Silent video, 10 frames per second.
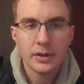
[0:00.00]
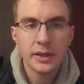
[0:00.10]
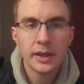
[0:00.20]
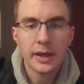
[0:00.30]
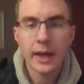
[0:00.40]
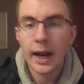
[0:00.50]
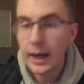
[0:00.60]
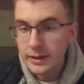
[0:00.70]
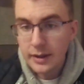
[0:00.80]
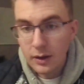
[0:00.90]
leading and
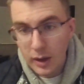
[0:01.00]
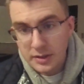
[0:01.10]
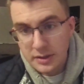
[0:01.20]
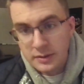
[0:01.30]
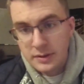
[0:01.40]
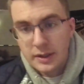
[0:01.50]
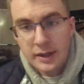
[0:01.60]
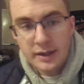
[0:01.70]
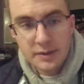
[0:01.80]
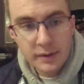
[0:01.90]
non-leading questions
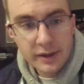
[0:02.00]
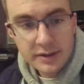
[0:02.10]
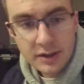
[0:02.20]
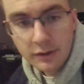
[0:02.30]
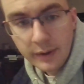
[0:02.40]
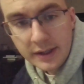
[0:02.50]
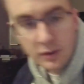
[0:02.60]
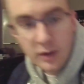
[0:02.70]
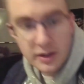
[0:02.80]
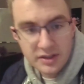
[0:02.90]
and as it relates to direct
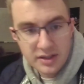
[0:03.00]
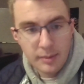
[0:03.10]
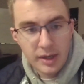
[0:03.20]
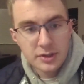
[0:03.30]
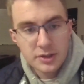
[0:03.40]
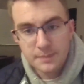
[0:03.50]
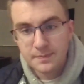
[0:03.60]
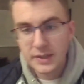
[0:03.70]
and cross-examination.